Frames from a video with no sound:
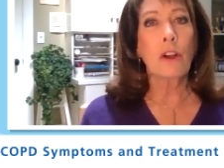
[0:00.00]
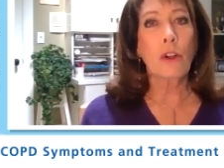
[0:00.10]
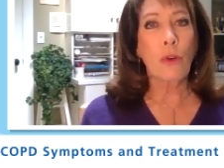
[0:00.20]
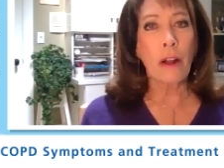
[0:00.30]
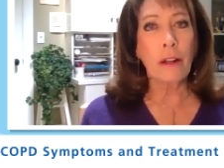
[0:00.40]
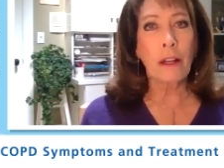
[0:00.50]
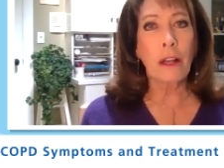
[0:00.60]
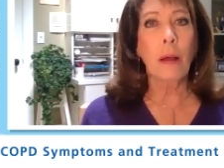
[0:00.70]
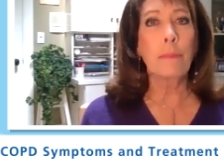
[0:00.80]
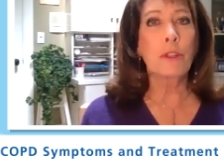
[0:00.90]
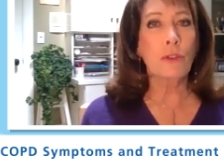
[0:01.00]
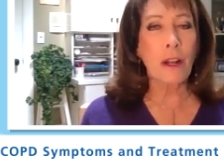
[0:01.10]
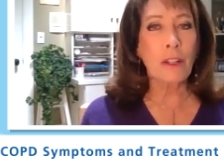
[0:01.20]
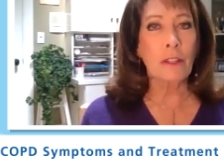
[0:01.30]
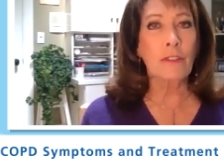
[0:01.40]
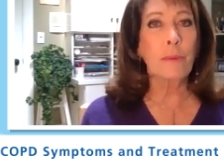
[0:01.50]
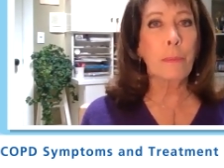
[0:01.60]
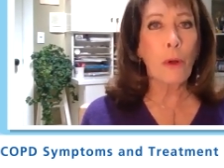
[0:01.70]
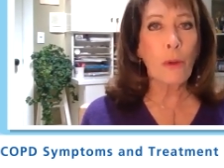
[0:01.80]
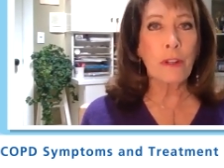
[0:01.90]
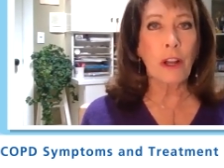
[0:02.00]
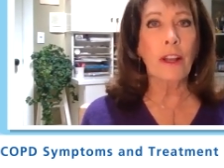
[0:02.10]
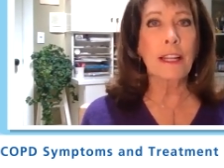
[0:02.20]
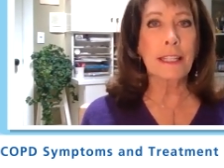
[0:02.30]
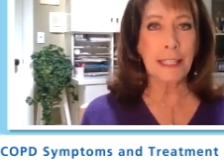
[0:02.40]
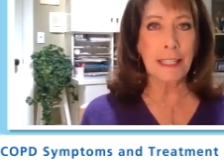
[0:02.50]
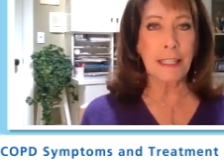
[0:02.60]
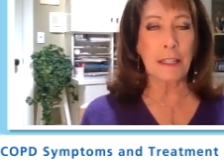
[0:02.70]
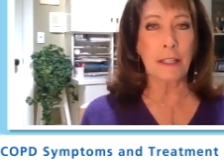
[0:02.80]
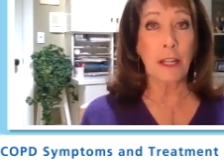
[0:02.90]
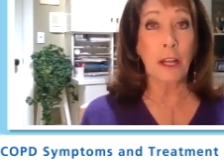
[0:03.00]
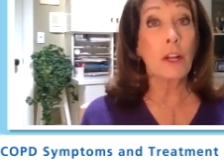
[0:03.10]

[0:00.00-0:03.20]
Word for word: chronic obstructive pulmonary disease.